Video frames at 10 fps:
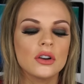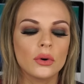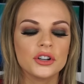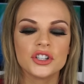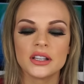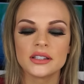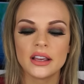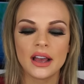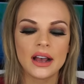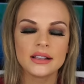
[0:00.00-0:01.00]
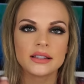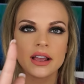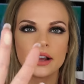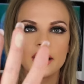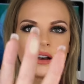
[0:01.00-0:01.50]
gorgeous. It has
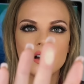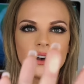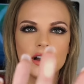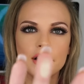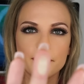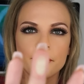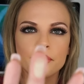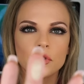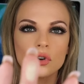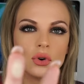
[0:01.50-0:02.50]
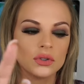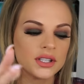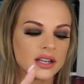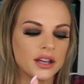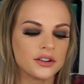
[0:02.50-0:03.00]
like a um,
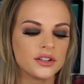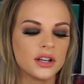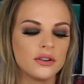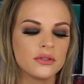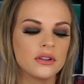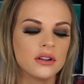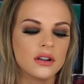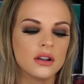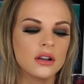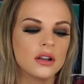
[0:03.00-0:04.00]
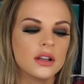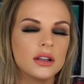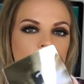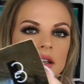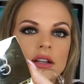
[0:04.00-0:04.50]
goldy undertone.
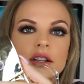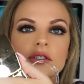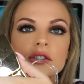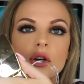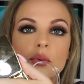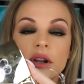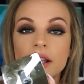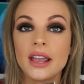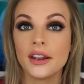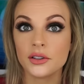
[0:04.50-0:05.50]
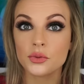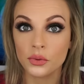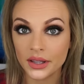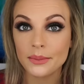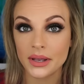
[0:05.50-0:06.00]
It is so pretty, and it's
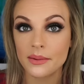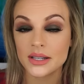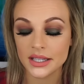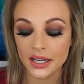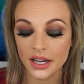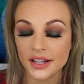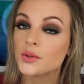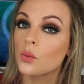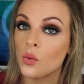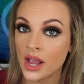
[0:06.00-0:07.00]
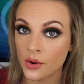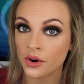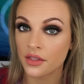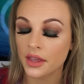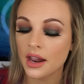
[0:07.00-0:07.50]
really pigmented, and it's way
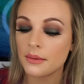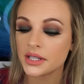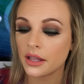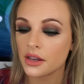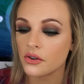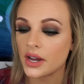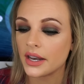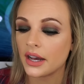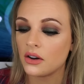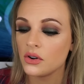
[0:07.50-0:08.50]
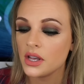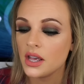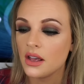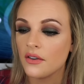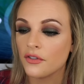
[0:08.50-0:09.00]
worth it. I'm telling you right now,
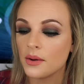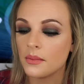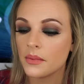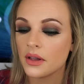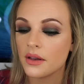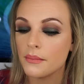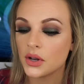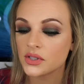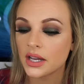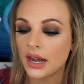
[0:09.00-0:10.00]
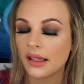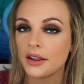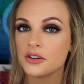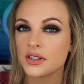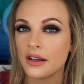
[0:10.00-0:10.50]
from most of the
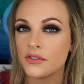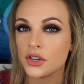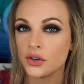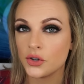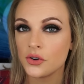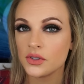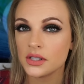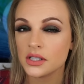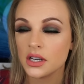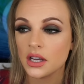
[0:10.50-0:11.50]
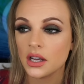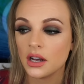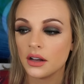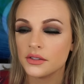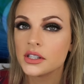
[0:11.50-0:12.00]
highlighters I've used,
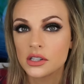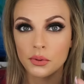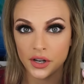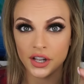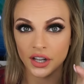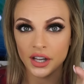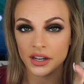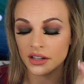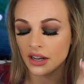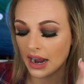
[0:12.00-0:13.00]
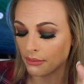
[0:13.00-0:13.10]
this is pretty good. I